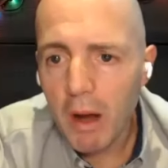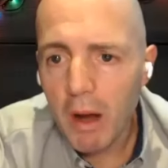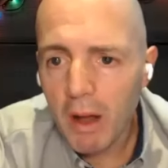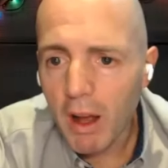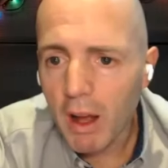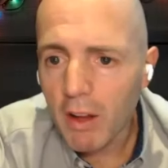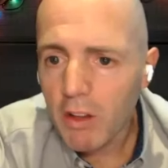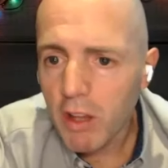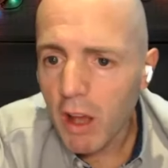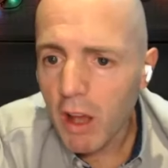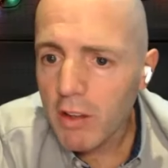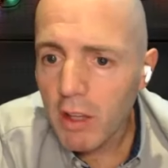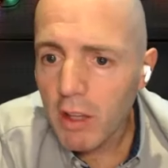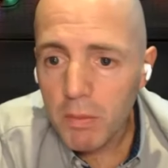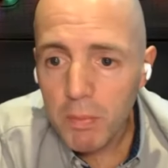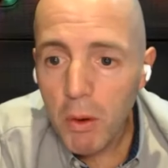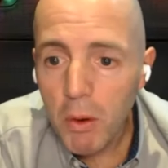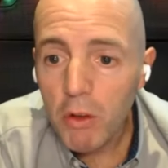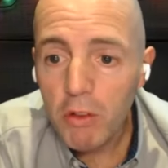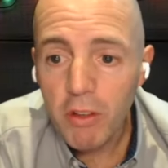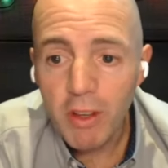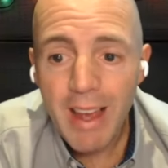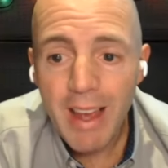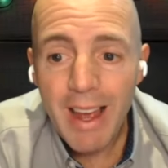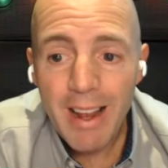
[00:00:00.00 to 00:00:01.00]
I
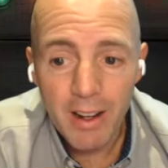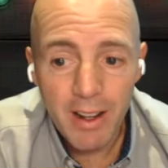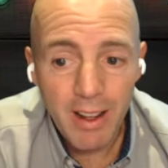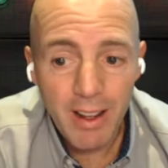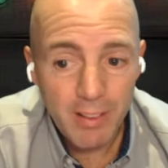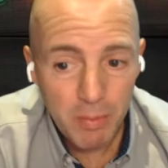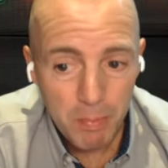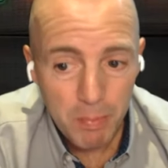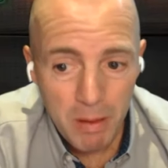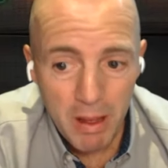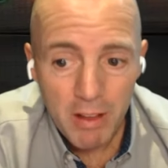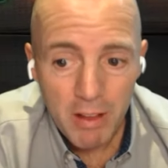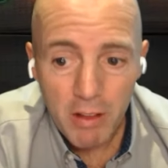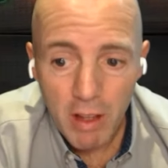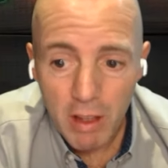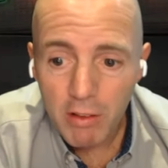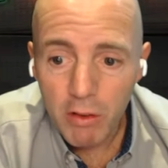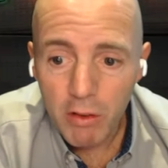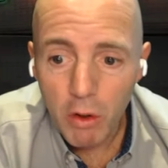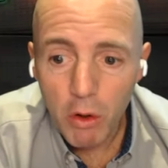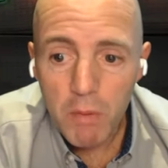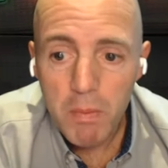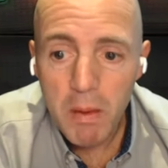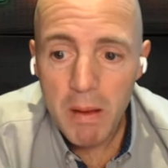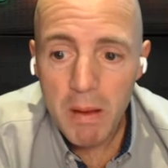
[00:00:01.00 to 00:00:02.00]
suppose, again, that's, it's
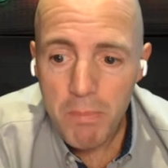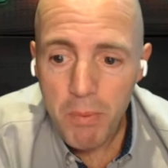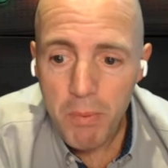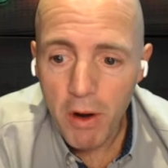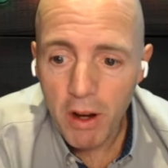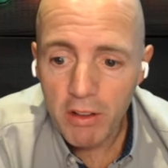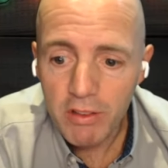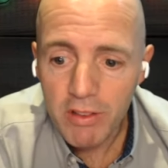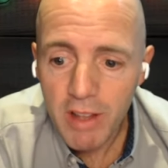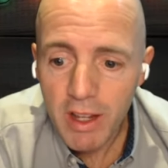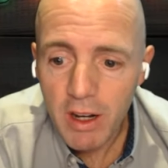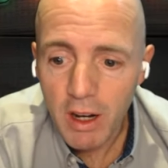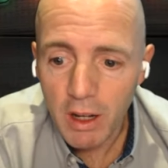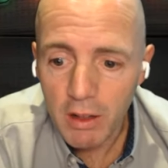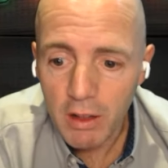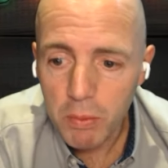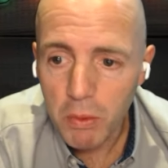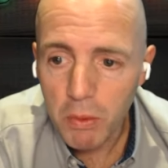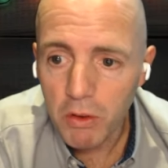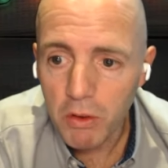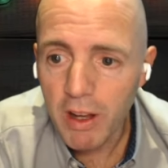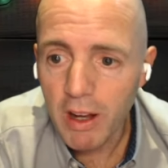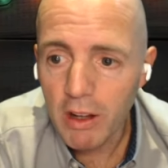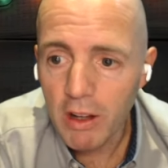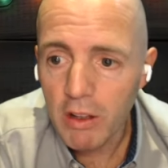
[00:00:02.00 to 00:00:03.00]
sort of been priced in, I
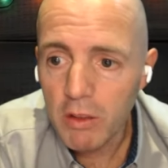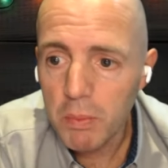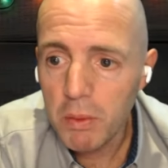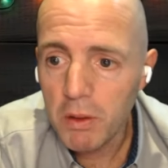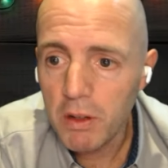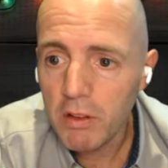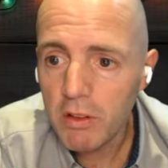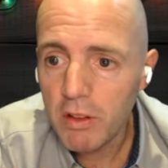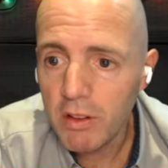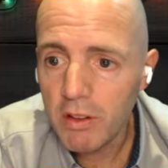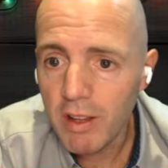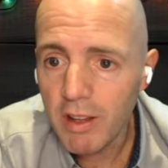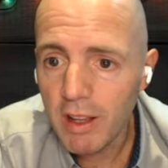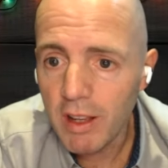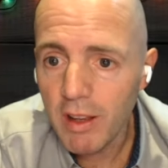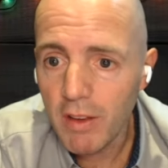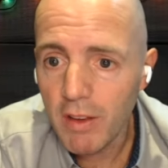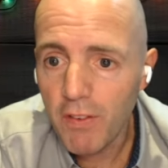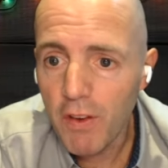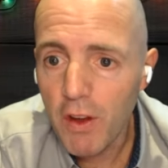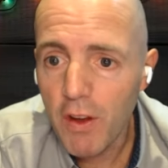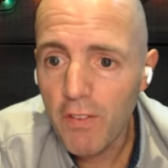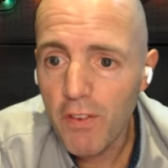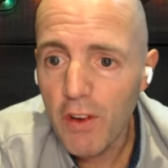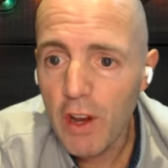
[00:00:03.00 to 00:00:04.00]
suppose, house builders. Because
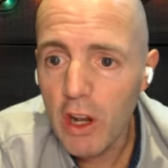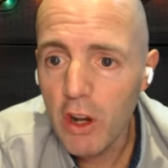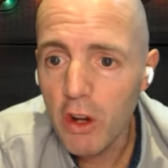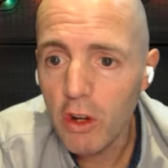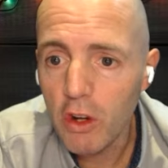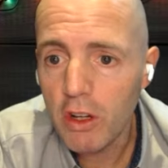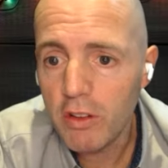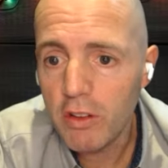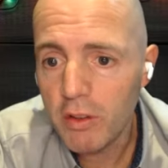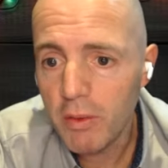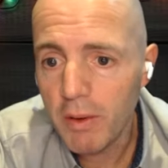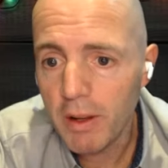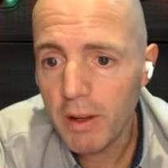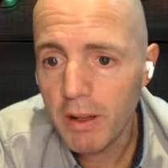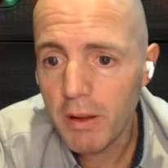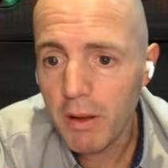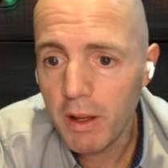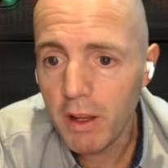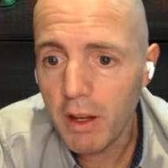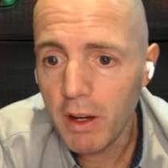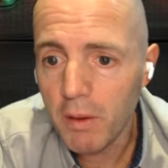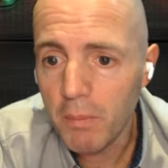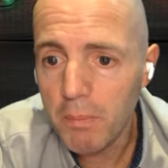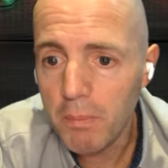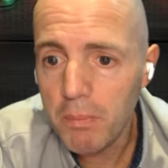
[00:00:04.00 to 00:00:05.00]
if you look at
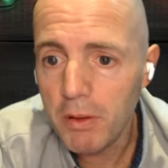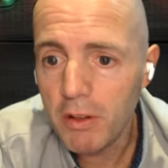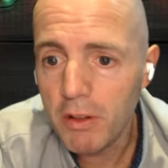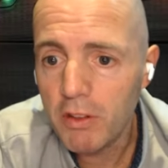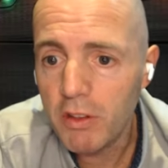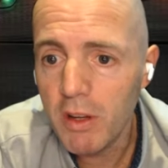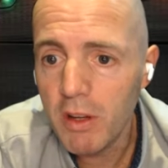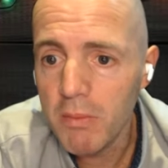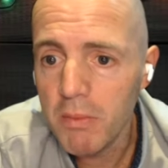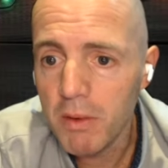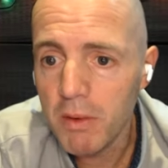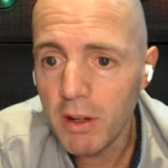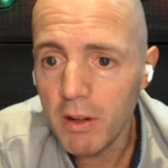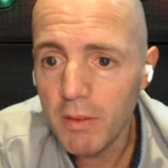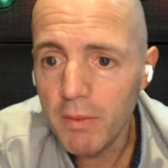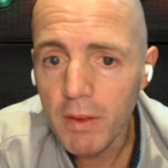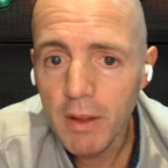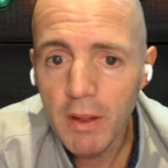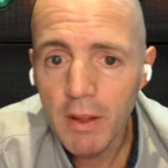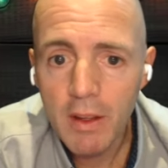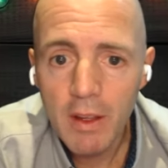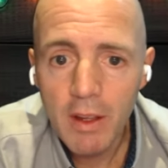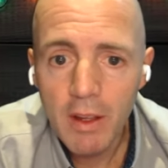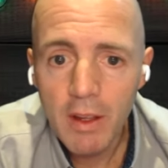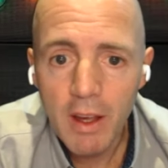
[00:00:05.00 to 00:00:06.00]
something like, Persimmon,
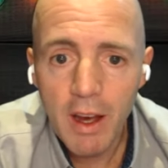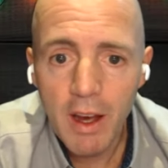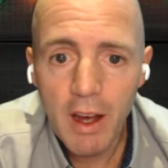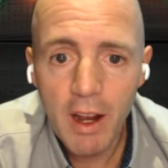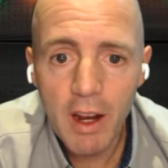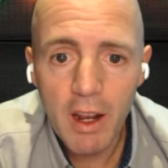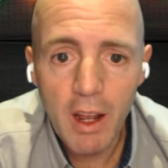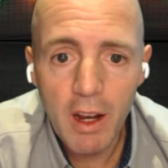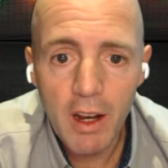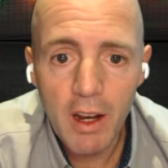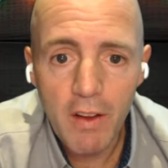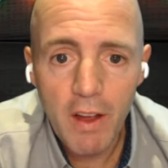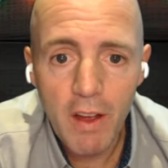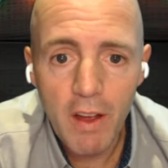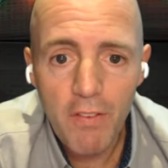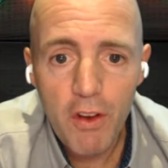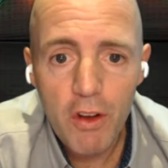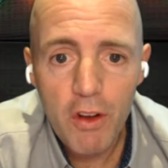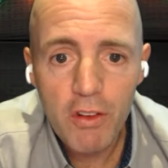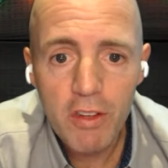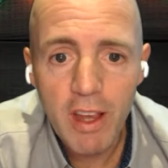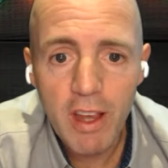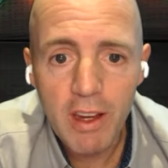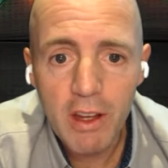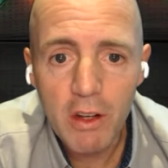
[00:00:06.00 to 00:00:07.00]
and if you
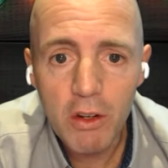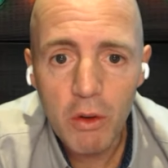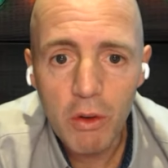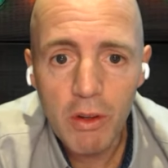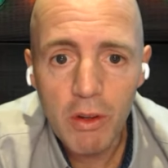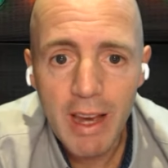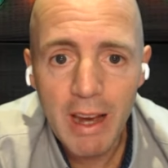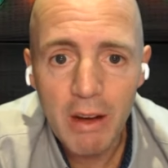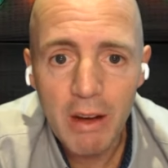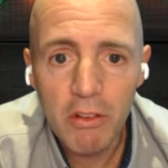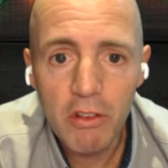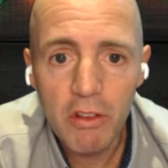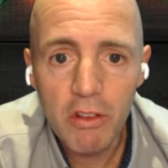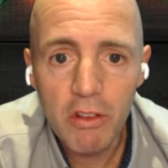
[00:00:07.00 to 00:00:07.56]
take into account